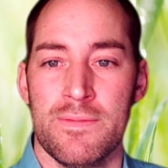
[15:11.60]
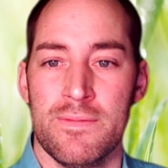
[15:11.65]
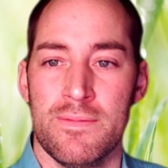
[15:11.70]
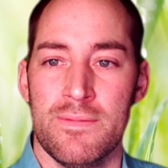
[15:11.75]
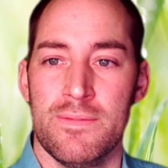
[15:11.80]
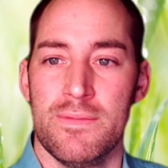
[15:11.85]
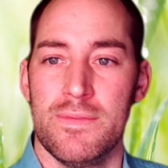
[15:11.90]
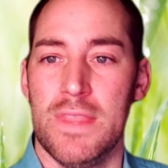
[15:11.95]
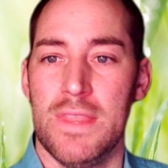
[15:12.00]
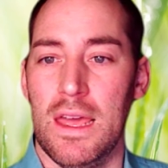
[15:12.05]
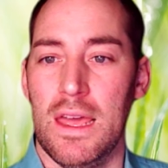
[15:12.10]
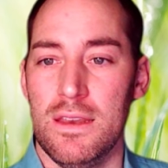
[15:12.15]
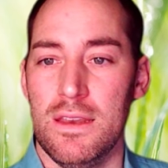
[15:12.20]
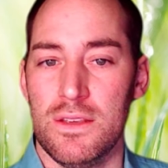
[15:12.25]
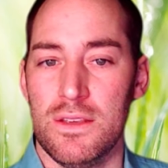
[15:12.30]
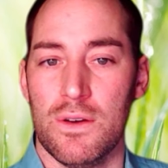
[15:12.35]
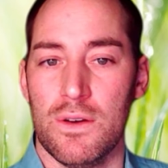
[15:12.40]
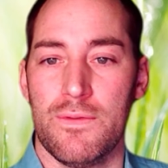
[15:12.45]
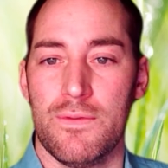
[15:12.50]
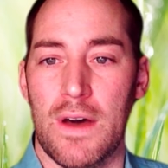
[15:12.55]
Then
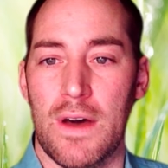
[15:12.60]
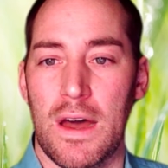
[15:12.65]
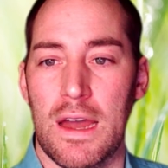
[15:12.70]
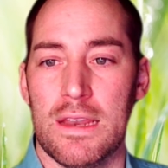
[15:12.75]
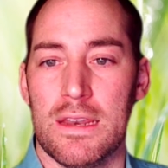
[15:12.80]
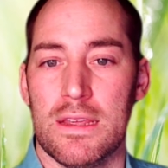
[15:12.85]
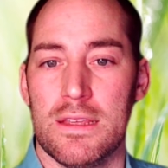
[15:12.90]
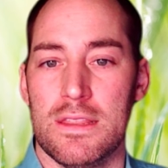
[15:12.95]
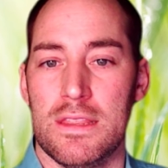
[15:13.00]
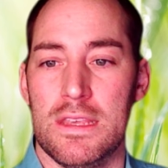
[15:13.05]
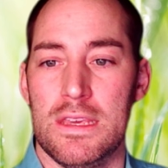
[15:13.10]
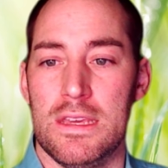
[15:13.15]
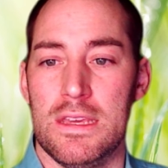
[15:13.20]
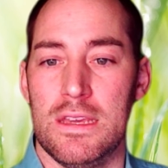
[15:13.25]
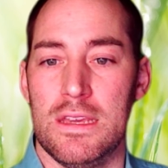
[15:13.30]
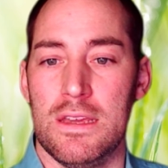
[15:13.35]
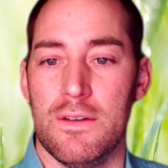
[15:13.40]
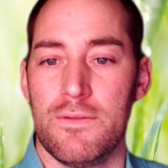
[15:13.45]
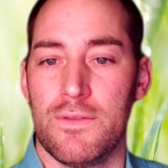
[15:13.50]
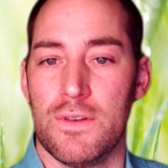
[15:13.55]
you'll find
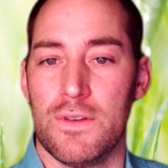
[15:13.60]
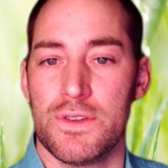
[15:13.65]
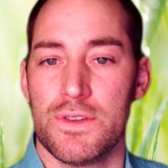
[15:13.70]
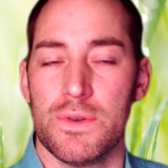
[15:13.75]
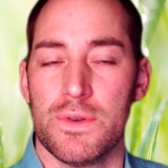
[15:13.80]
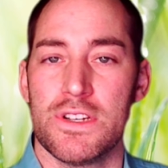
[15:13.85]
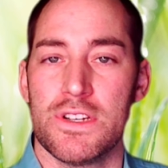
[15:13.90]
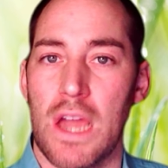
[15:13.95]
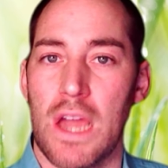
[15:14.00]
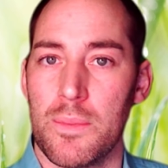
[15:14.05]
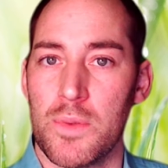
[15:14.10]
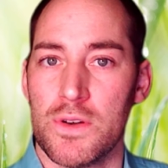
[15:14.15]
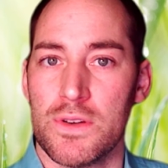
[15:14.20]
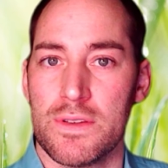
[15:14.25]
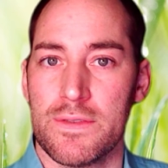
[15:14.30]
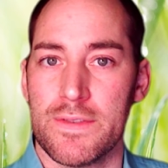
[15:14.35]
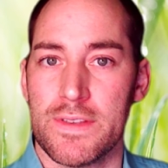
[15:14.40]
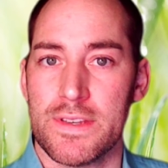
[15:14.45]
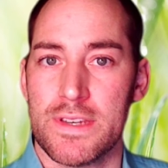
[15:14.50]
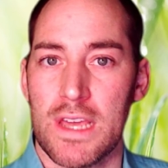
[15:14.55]
the first 3 chapters
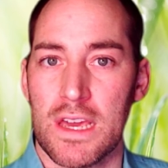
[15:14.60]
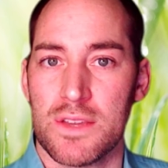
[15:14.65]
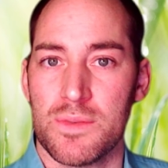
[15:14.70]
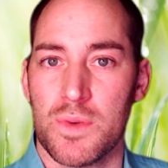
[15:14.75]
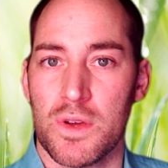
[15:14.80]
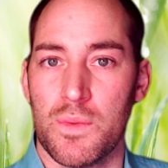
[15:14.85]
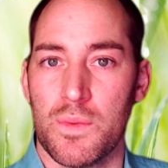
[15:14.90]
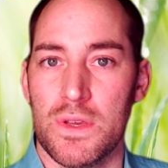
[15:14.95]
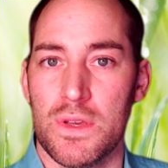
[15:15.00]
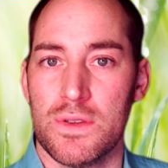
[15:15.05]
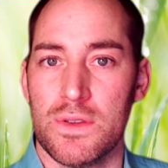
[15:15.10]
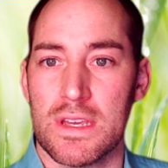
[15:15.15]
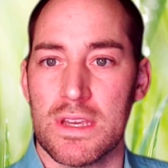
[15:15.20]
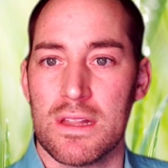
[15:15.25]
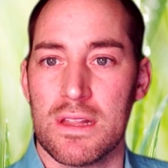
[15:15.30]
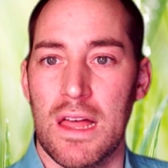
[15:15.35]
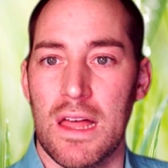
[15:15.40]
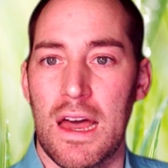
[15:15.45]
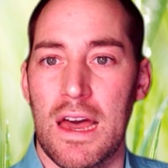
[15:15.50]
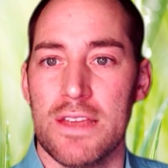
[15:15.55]
of the textbook we use in
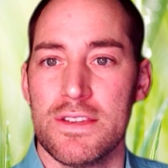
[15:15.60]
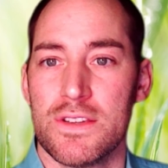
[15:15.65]
class,